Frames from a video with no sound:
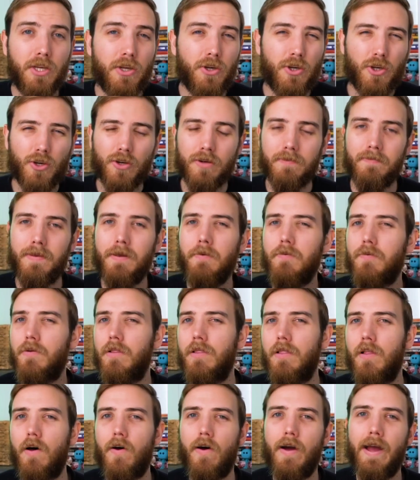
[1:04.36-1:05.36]
you shouldn't be
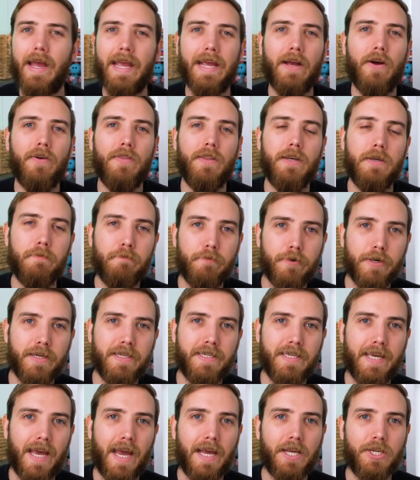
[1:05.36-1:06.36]
relying on the
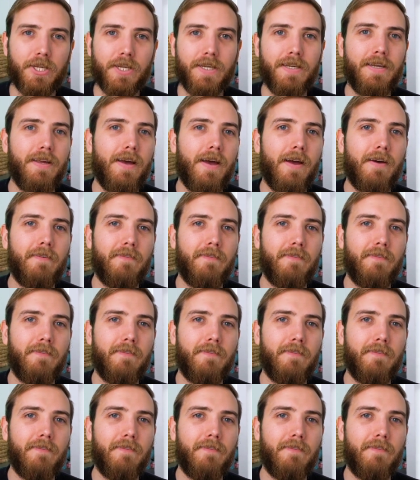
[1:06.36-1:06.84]
depreciation